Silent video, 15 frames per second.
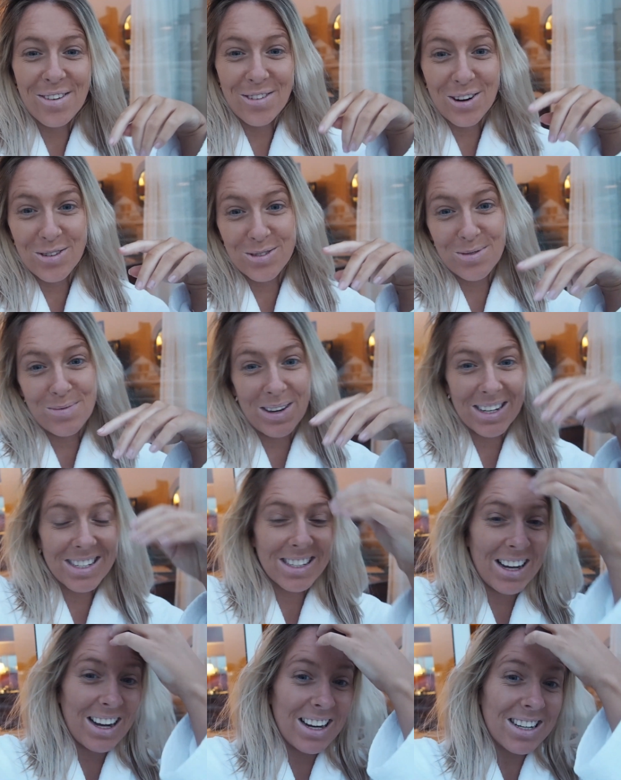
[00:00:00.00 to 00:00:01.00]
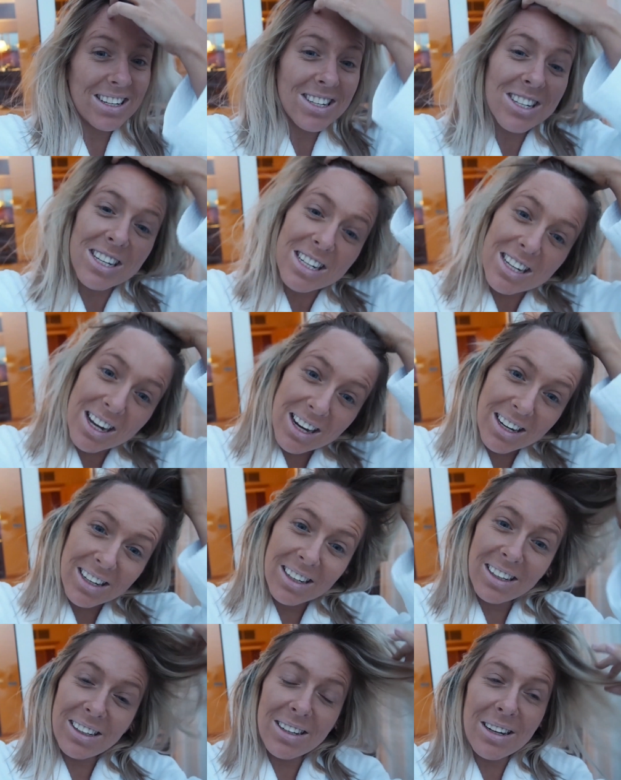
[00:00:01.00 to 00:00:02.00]
I rolled on my side and she
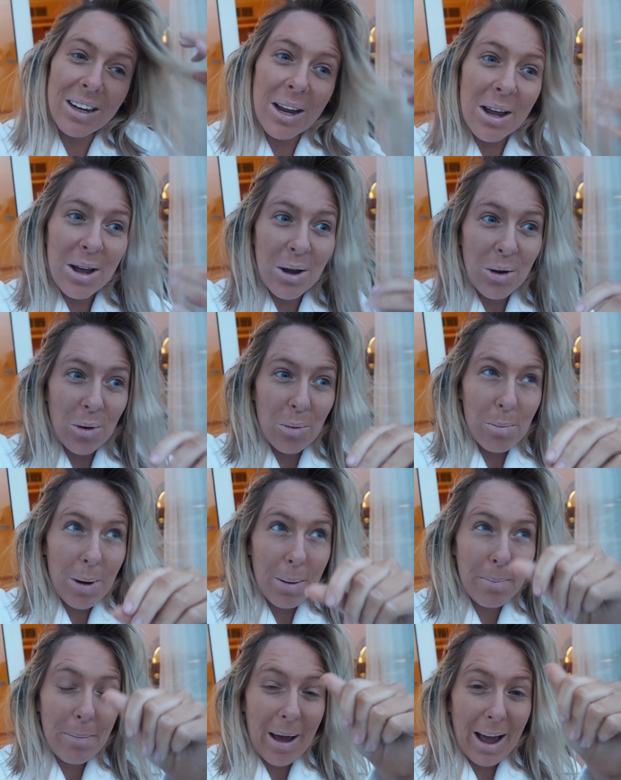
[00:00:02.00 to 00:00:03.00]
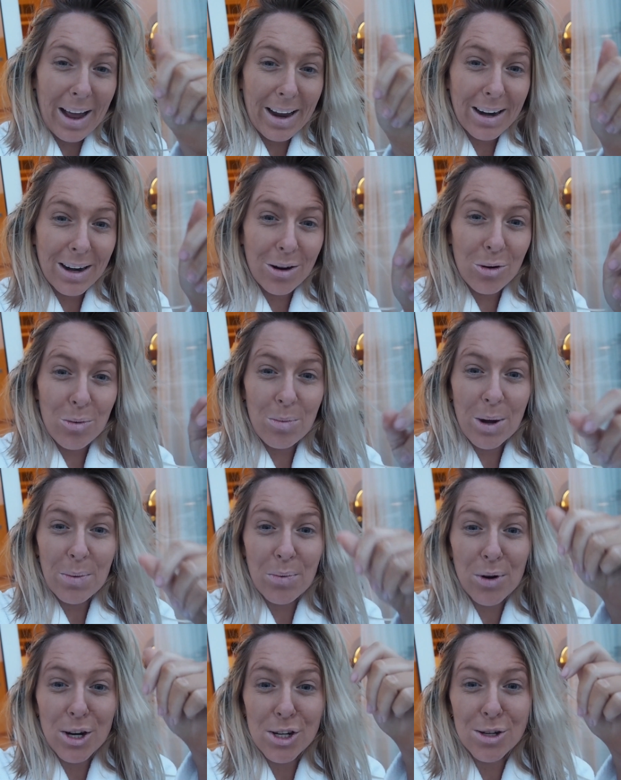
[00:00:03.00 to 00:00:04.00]
done my back, all my
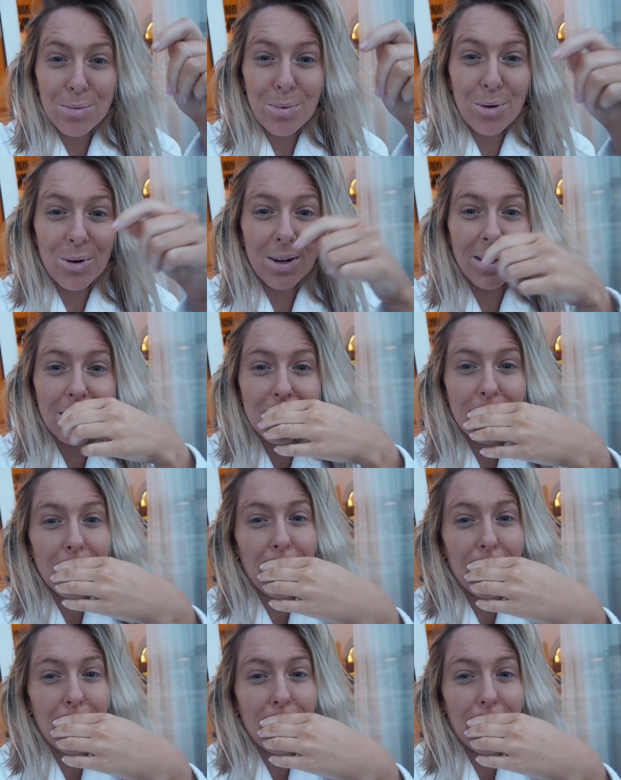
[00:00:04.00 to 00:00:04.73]
pressure points.